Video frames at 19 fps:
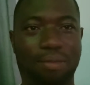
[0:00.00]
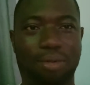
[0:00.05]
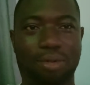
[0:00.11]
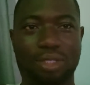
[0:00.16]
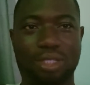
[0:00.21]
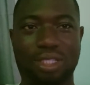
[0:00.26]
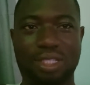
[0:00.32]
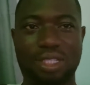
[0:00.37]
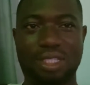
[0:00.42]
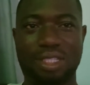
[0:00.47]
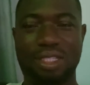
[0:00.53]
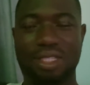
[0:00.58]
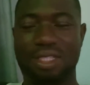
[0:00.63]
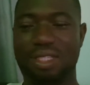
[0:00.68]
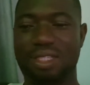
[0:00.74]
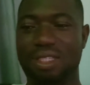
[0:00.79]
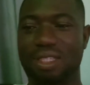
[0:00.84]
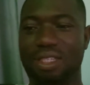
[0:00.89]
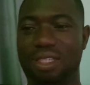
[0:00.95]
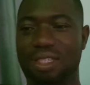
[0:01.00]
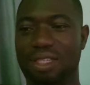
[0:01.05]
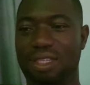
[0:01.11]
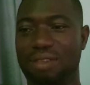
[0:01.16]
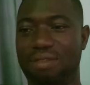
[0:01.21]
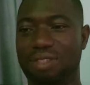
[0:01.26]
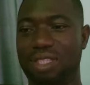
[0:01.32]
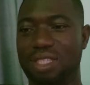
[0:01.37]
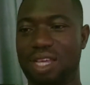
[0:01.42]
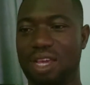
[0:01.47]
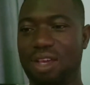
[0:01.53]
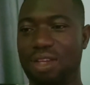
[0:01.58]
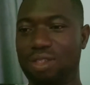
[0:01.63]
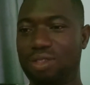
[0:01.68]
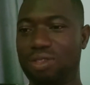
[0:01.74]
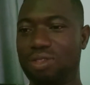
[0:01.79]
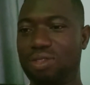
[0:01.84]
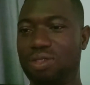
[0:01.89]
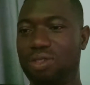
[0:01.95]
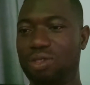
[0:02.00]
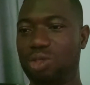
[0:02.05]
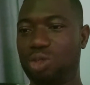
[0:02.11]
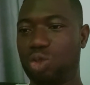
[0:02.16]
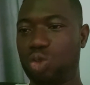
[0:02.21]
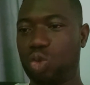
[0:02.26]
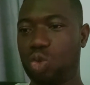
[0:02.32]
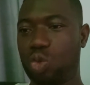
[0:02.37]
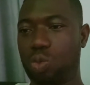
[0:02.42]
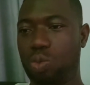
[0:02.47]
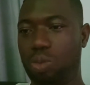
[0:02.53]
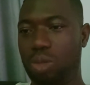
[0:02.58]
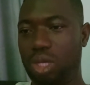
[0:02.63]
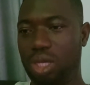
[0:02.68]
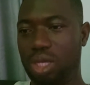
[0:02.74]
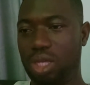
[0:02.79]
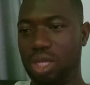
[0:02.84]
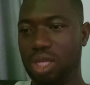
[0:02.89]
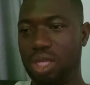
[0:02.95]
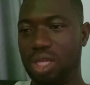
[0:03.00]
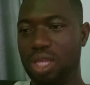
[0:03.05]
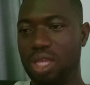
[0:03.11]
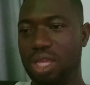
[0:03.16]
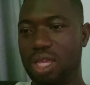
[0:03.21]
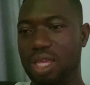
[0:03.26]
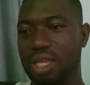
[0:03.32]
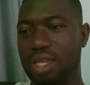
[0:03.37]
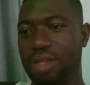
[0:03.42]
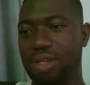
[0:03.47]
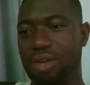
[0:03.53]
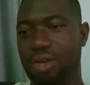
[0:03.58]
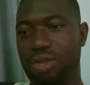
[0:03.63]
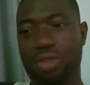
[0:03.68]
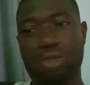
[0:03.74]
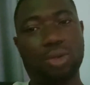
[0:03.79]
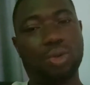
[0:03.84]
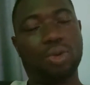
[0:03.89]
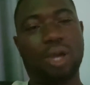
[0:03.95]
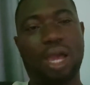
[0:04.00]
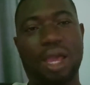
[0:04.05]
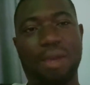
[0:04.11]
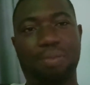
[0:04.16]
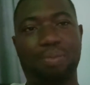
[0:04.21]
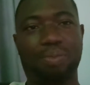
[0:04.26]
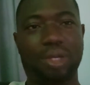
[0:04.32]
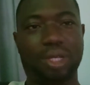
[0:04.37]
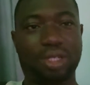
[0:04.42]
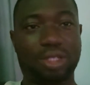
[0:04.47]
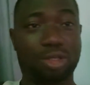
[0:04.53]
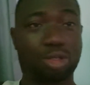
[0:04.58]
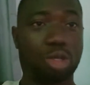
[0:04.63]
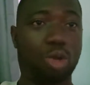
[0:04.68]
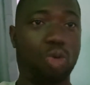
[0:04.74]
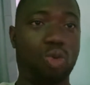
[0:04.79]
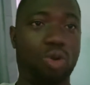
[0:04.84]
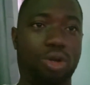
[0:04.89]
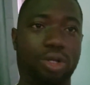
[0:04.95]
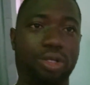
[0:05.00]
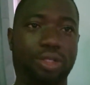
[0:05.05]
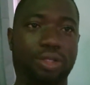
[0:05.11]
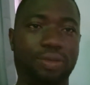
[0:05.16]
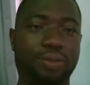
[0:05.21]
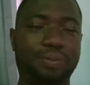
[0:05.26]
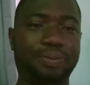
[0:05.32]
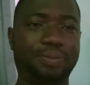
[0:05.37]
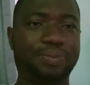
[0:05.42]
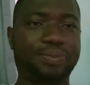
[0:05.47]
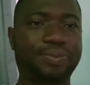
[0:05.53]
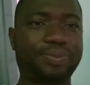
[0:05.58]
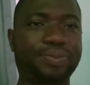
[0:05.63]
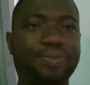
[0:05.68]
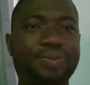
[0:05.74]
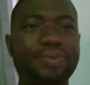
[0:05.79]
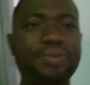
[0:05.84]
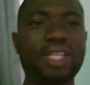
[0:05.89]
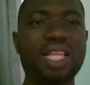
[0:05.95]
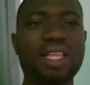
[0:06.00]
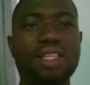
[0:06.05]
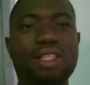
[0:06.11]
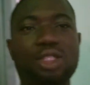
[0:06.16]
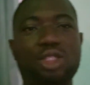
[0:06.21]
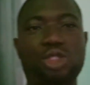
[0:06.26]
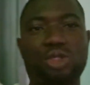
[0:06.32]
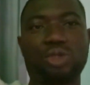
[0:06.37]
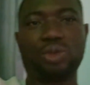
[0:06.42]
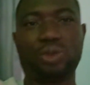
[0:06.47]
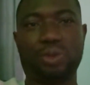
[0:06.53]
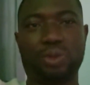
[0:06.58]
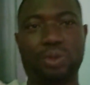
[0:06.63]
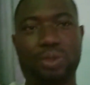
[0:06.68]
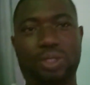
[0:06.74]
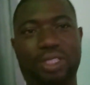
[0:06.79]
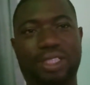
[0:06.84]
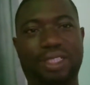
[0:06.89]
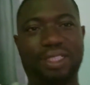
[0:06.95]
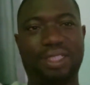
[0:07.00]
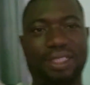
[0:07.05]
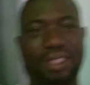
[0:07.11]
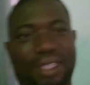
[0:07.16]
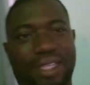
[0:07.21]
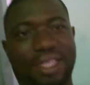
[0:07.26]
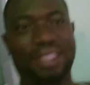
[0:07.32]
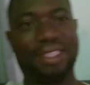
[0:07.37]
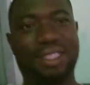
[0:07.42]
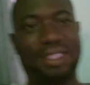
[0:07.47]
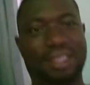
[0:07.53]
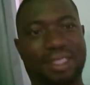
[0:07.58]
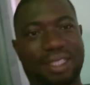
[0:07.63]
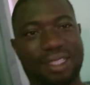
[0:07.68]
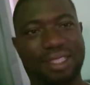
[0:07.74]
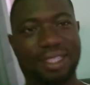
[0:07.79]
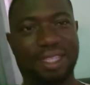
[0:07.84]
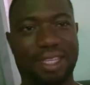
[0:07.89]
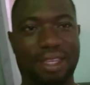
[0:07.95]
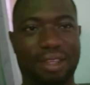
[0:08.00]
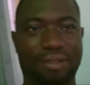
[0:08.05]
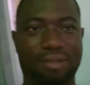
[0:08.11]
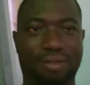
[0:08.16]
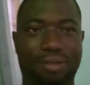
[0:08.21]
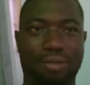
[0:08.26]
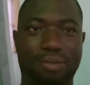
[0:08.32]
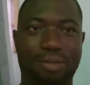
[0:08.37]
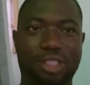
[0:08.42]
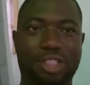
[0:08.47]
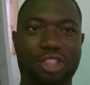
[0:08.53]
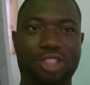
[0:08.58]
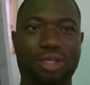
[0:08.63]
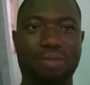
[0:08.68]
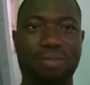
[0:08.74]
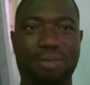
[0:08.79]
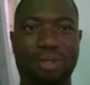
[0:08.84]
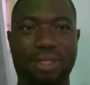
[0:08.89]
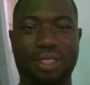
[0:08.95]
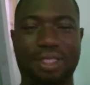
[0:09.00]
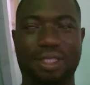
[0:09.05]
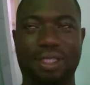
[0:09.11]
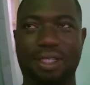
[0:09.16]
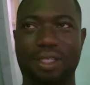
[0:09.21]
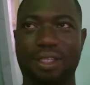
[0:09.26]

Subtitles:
bosses gave it out to me, although I paid someone to get this information. But